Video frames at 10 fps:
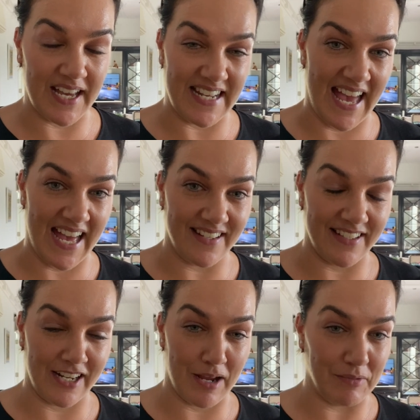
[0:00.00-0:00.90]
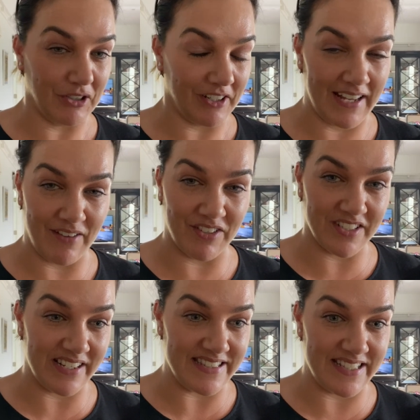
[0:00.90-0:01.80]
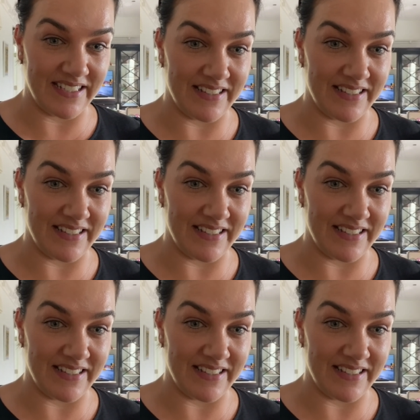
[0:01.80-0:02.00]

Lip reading: an ad, and I'm not going to advertise it.